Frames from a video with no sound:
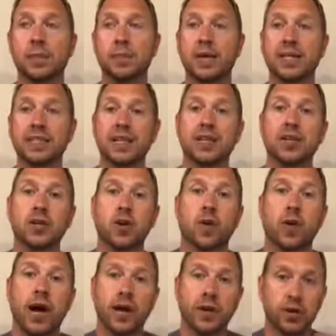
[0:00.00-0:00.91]
Because I
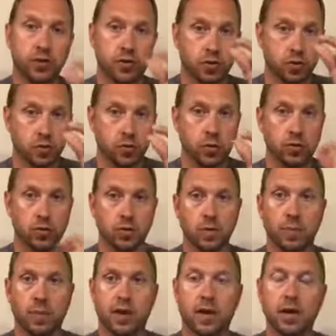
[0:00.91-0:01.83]
know how to do a
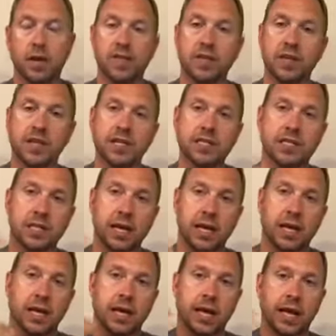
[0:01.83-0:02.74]
little part of this,
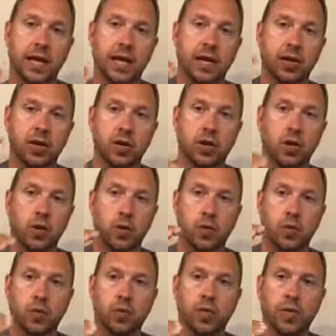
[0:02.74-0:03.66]
and I
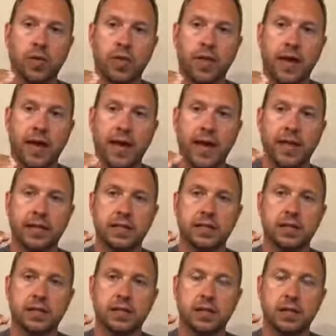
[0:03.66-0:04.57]
know that